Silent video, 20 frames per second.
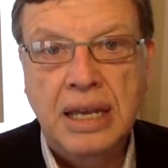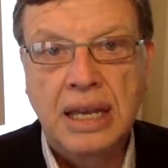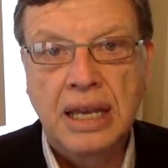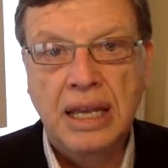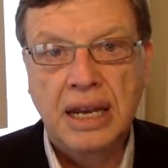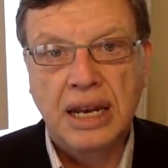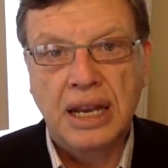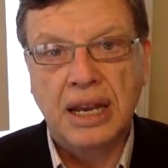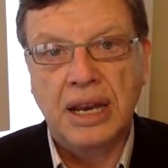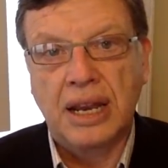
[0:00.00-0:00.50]

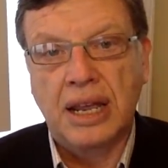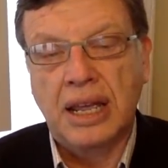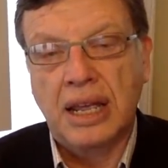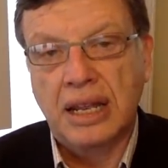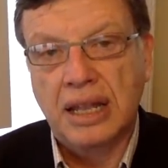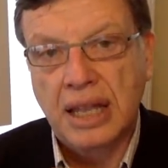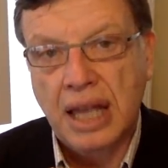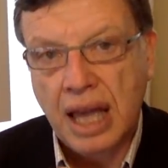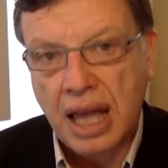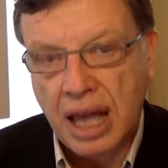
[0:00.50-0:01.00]

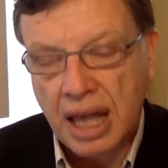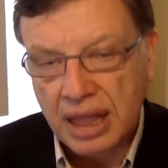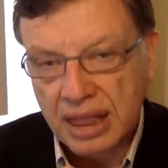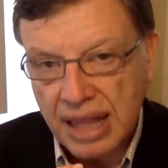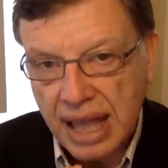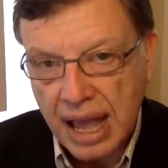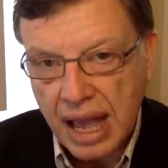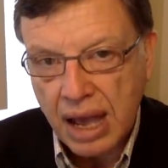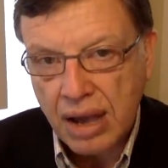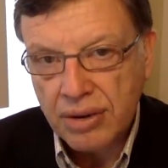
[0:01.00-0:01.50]
It
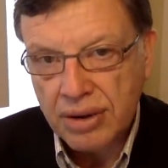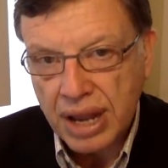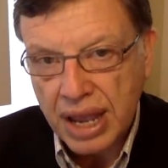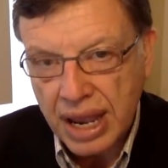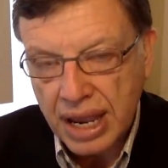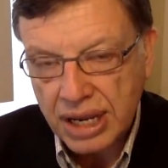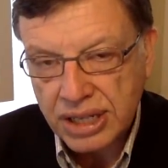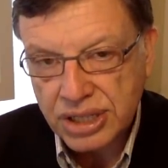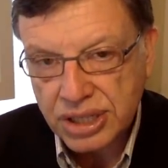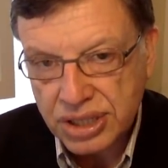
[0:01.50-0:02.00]
allowed
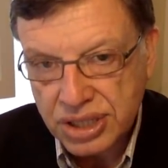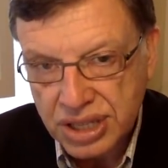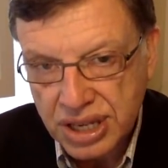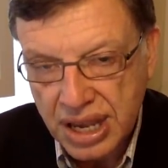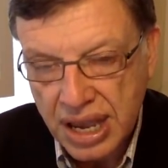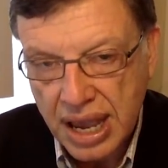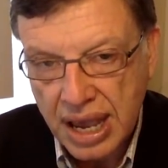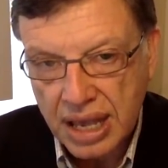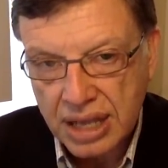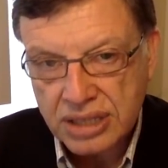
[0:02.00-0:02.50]
agency
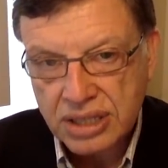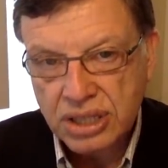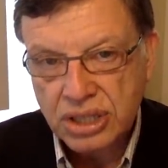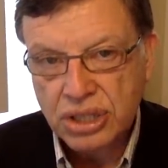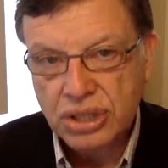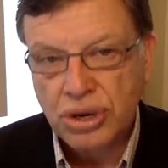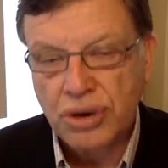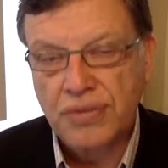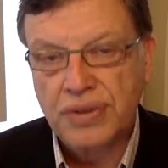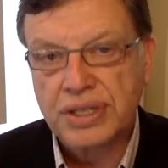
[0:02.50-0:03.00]
heads and
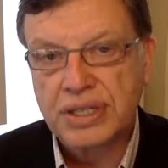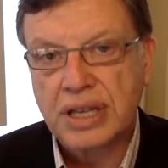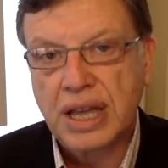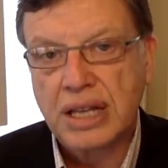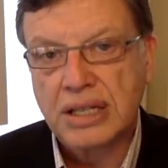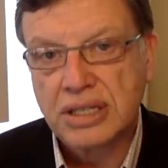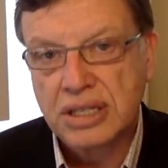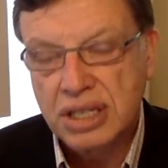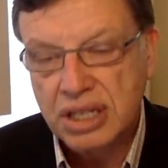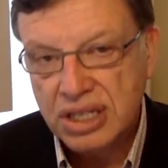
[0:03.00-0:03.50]
service
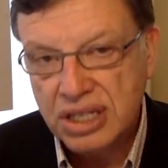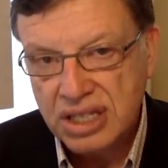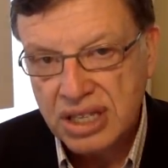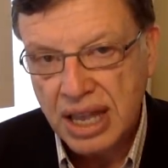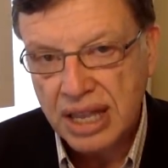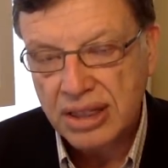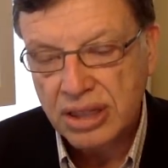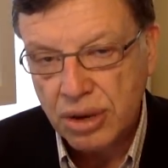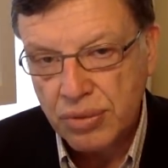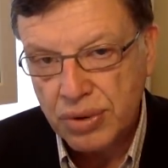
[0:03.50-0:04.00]
heads to
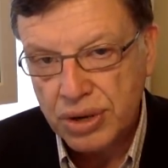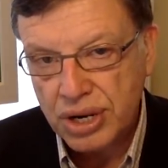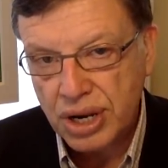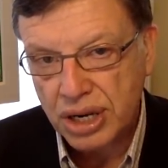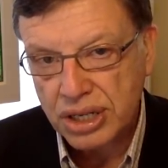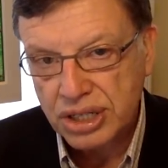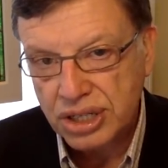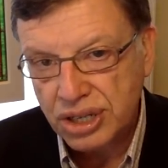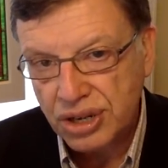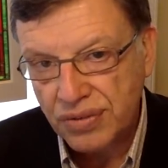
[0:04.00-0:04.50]
set the
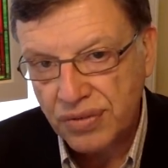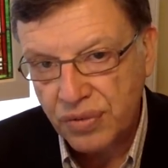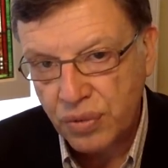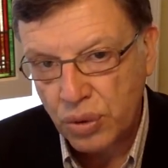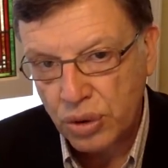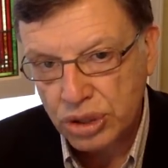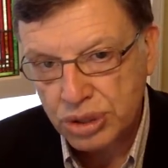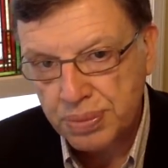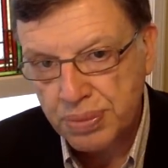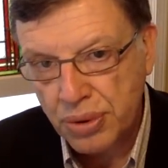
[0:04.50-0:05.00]
reduction in
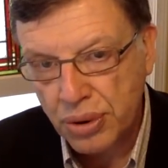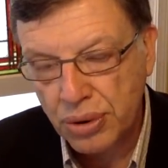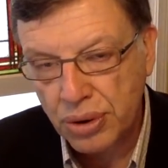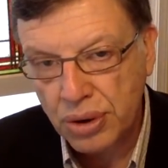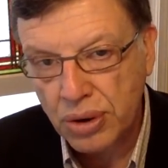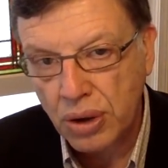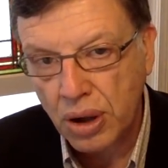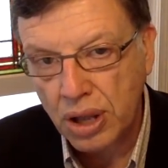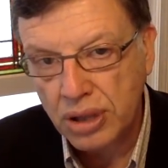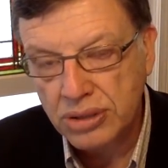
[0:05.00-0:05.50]
force
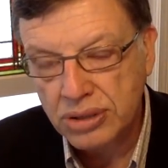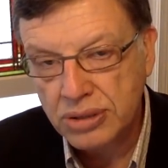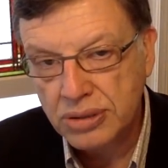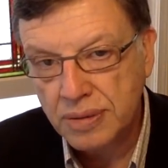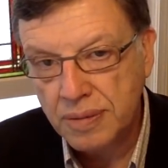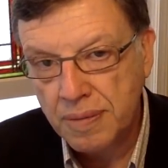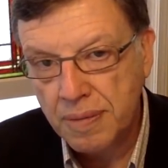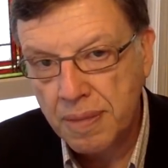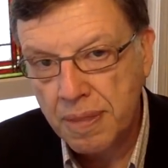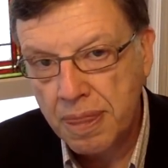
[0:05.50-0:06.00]
protocols.
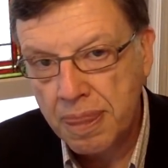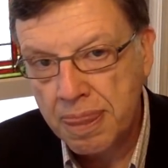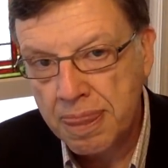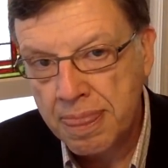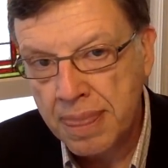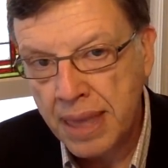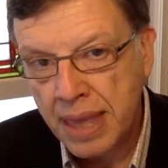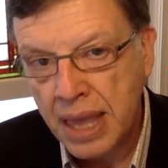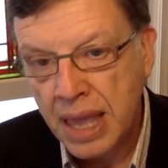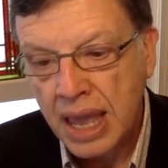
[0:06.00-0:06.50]

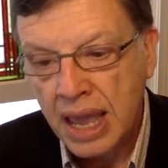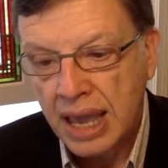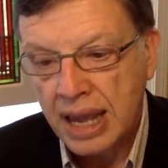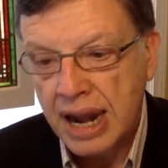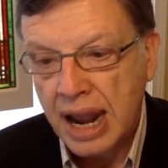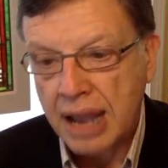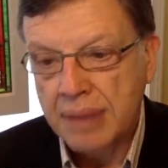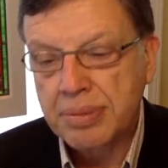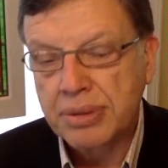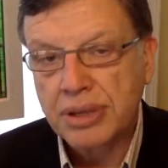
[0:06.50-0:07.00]

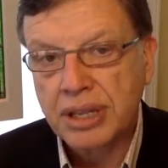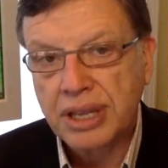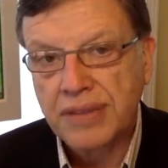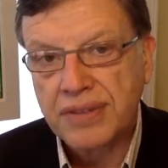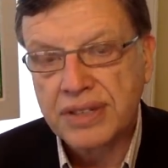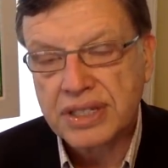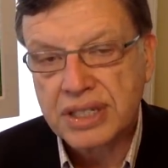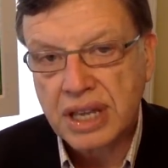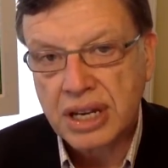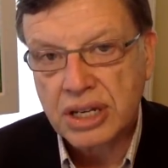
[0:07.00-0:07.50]
And I
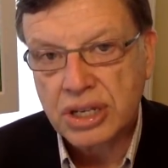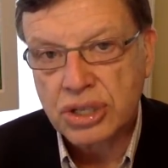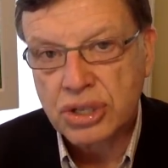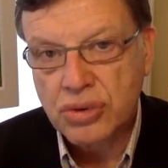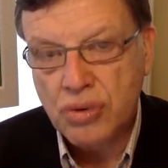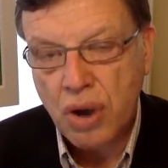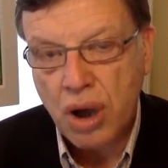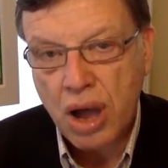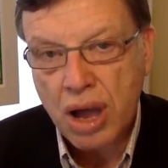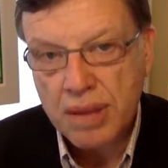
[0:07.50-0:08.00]
believe it sent a
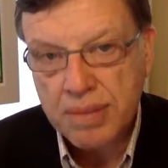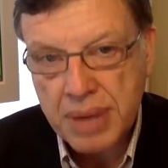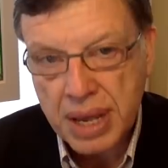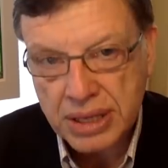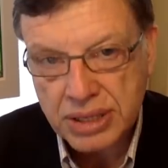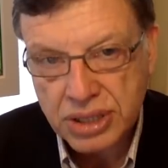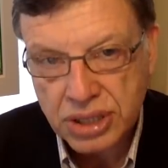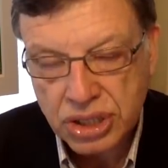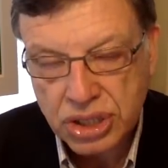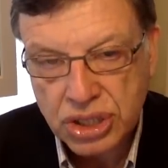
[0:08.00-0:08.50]
strong
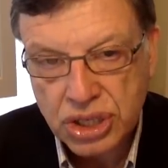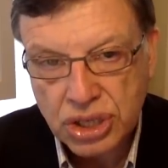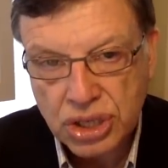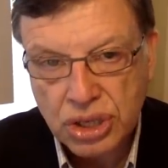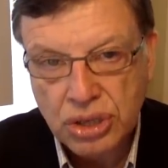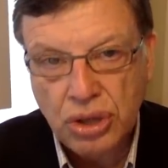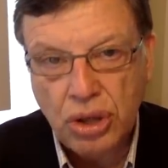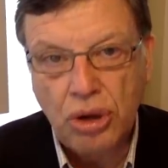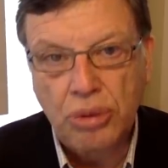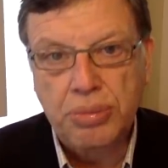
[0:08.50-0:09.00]
message to the
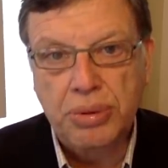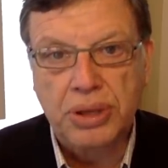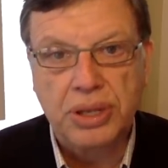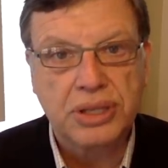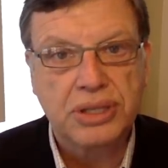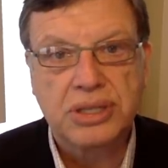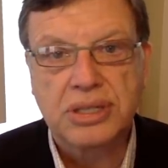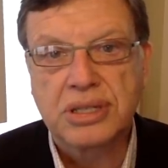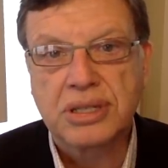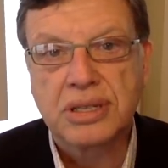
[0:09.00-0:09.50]

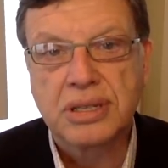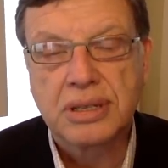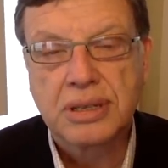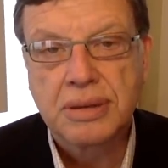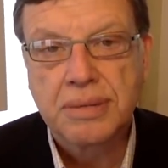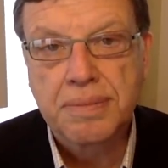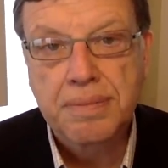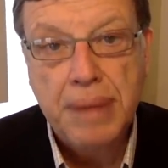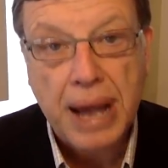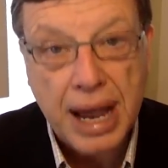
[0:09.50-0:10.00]
globalists
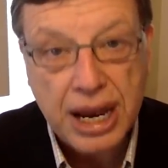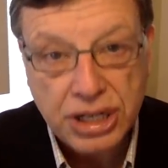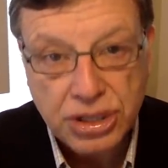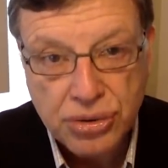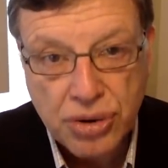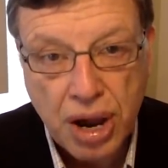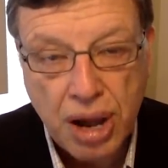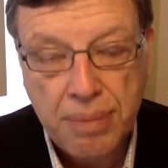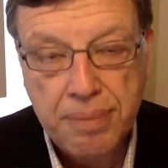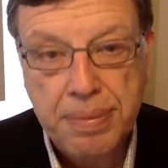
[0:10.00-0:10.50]
by
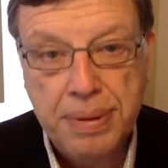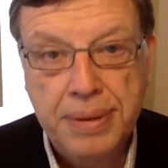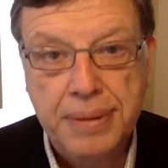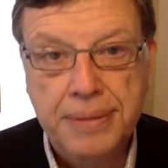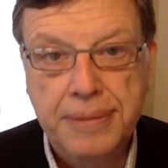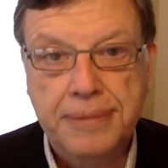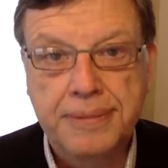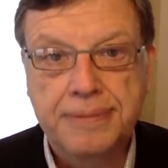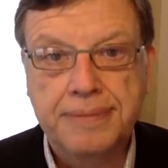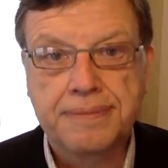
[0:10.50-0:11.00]
Trump.
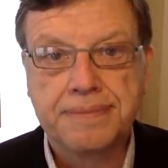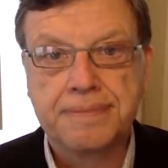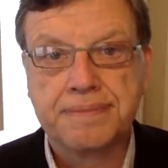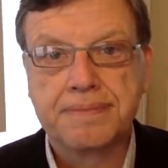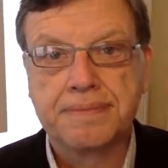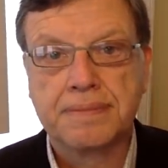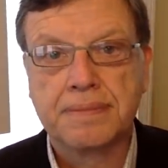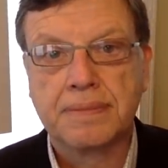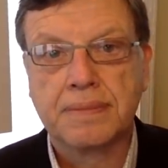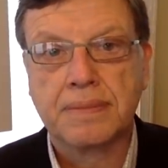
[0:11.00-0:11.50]

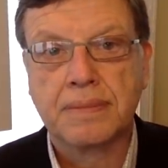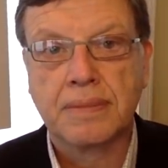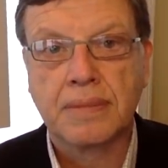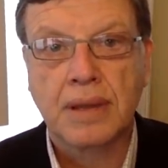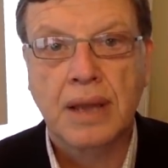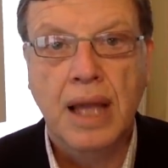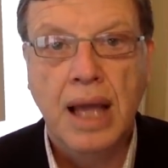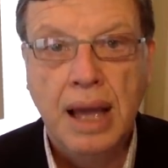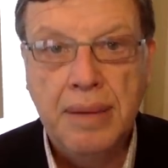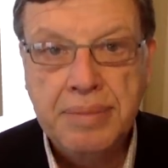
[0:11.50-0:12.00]

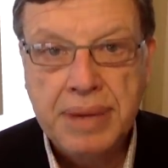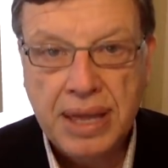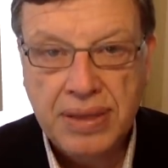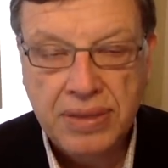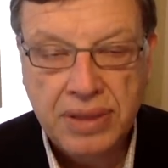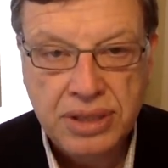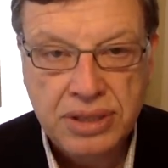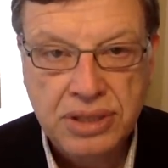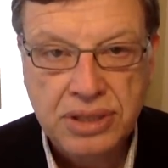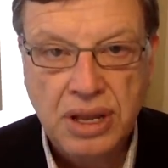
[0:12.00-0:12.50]
I'm
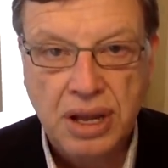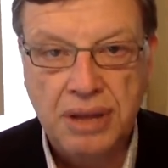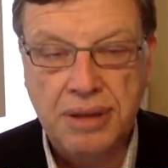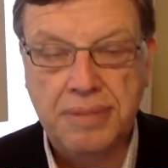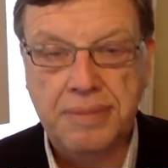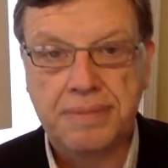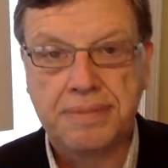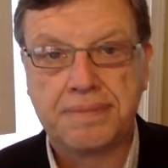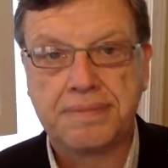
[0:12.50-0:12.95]
getting this done.